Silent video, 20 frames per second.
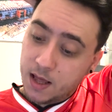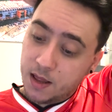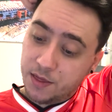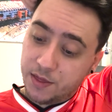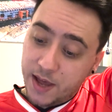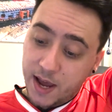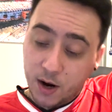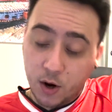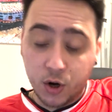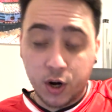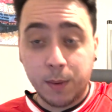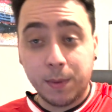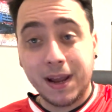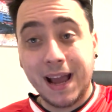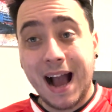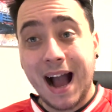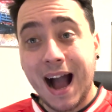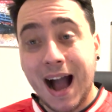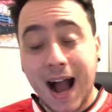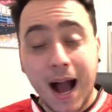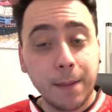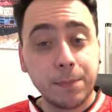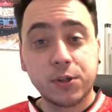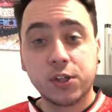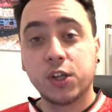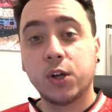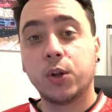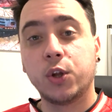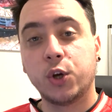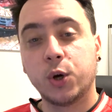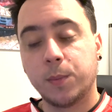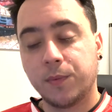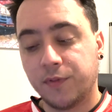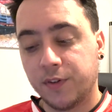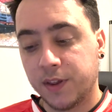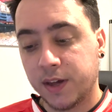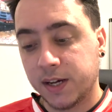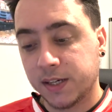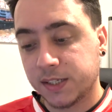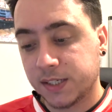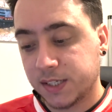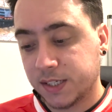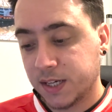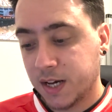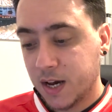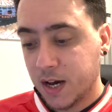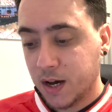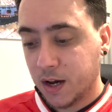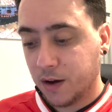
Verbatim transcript: They're going to be absolutely up for this,